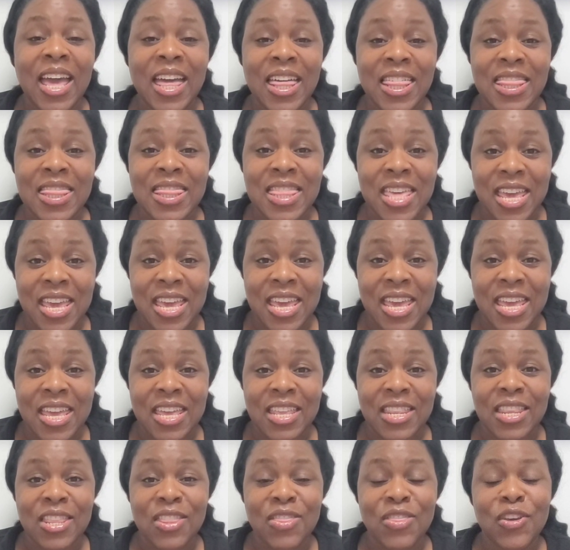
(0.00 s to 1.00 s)

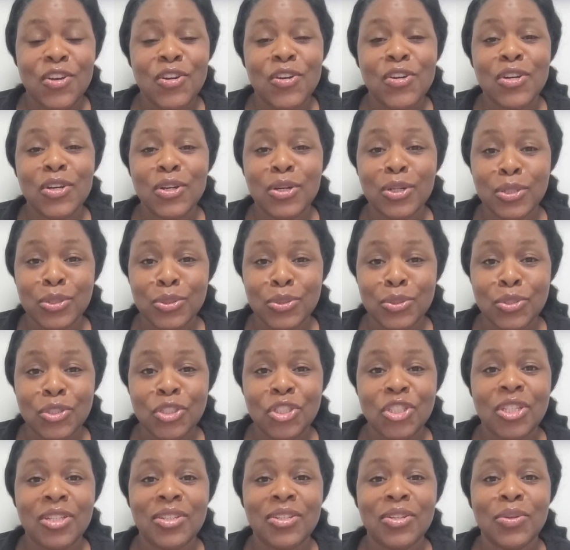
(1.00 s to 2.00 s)
than the
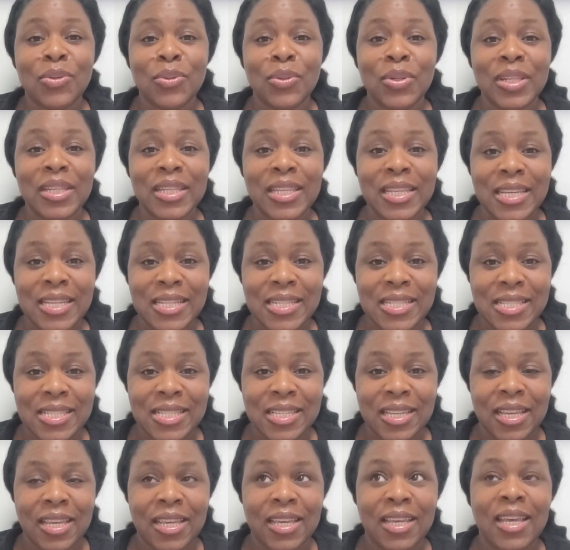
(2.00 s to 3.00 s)
Coach
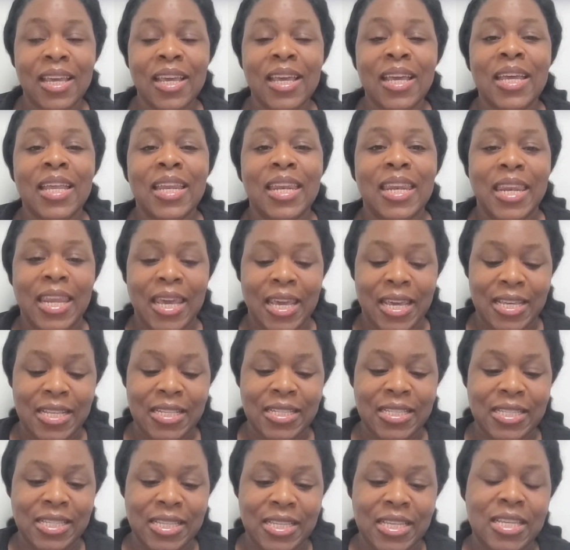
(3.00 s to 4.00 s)
Nolita
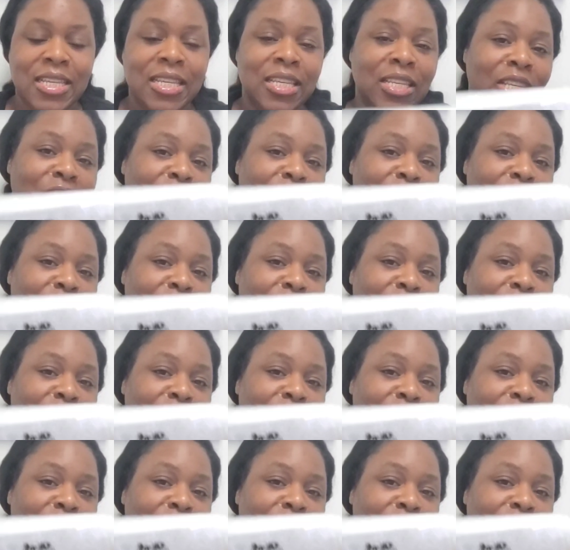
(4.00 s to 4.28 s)
19,